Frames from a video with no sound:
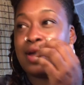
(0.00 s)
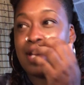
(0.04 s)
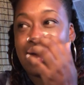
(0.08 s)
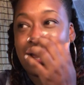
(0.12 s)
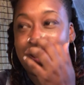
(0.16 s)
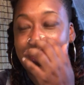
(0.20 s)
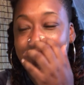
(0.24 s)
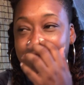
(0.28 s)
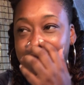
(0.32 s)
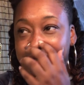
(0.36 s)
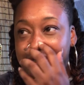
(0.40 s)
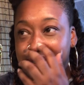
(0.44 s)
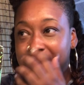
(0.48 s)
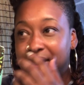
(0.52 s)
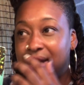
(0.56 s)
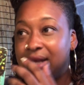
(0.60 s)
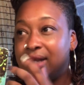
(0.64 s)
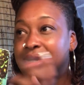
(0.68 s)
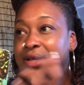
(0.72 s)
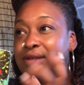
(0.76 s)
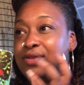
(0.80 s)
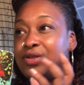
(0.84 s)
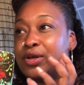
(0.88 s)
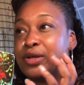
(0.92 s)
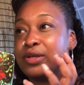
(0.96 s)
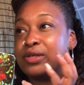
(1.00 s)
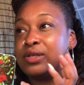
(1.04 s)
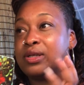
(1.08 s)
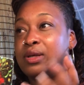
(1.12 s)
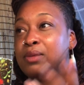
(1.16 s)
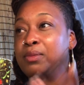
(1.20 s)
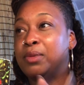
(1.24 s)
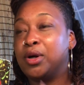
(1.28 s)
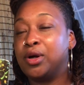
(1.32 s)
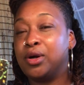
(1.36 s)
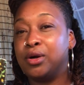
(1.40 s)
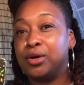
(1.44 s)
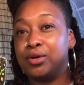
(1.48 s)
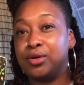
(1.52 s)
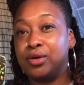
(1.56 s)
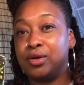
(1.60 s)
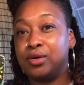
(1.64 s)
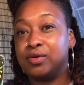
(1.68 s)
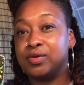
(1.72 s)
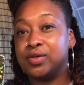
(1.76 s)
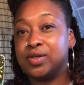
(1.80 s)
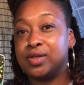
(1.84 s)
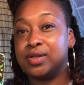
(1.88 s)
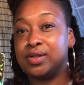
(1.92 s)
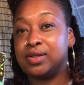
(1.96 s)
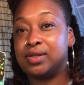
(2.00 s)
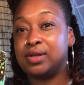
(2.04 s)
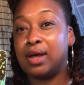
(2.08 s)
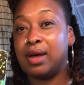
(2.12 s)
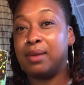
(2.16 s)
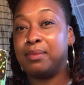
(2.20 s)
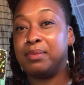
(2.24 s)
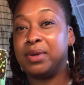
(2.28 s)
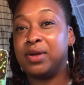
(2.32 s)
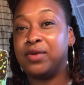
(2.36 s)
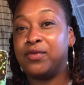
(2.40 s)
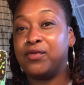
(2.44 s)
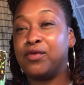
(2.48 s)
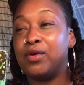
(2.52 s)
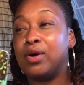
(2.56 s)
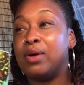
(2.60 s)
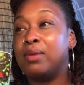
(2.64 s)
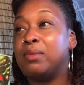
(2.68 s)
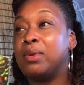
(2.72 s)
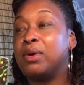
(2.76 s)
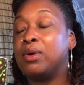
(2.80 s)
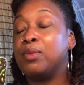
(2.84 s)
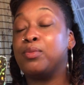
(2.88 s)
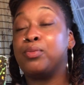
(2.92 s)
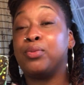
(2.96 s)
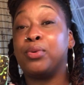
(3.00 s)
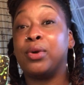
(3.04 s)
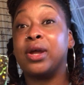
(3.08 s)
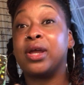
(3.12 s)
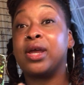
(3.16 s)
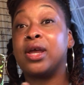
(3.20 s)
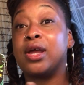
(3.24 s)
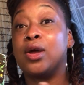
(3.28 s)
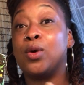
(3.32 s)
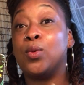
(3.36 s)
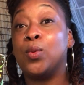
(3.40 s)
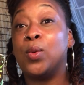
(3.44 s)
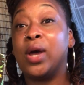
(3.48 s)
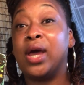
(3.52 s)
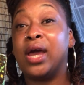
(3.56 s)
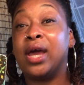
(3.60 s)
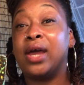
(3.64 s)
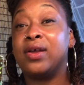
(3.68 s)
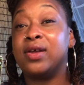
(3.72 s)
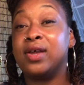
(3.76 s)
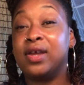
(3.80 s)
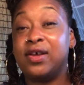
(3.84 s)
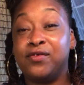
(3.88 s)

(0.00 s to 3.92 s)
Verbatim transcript: I understand that there's some hurdles to stop me from breaking away.